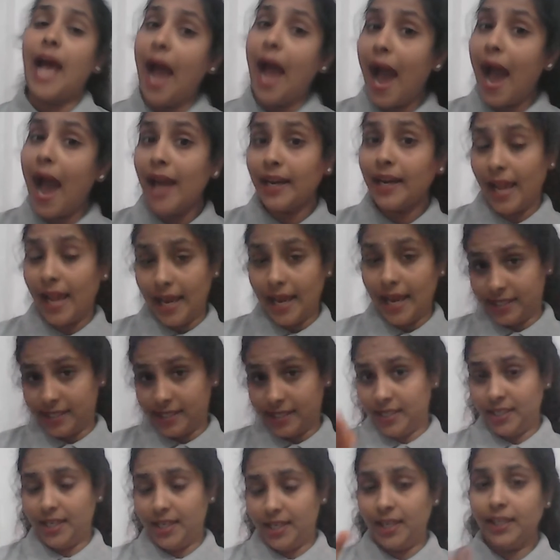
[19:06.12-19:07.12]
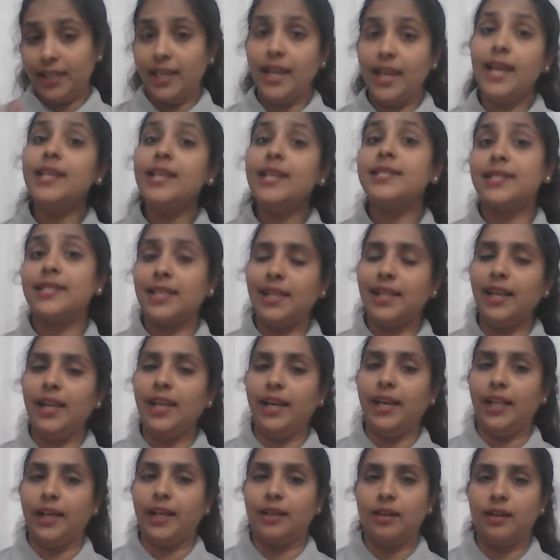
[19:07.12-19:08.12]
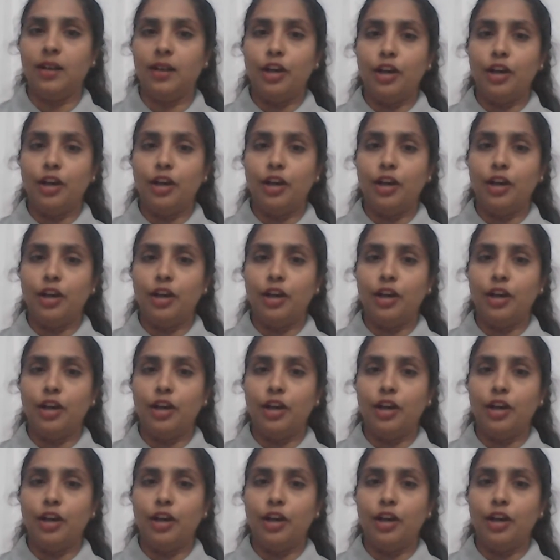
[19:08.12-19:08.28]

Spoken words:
are attending his clinic.